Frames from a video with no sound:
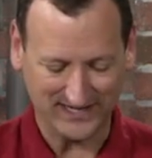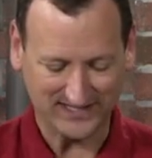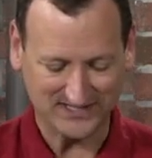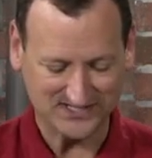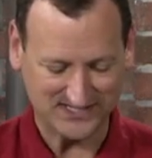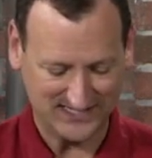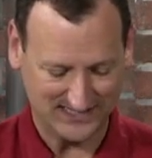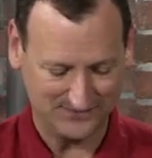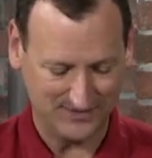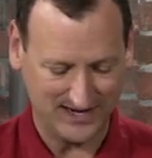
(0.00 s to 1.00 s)
I can see
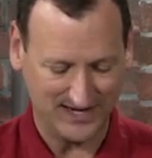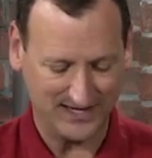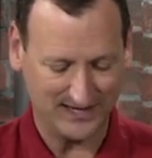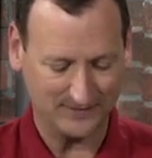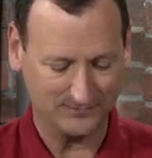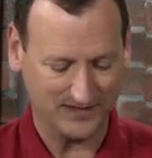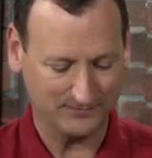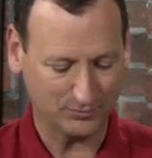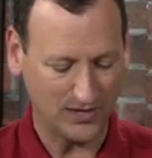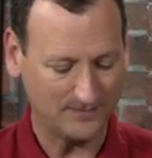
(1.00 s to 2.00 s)
in my
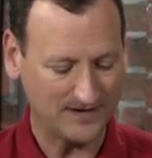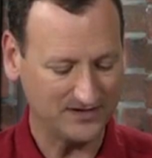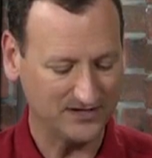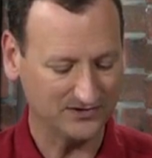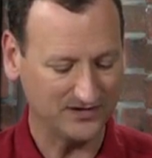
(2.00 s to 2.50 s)
prompt down here,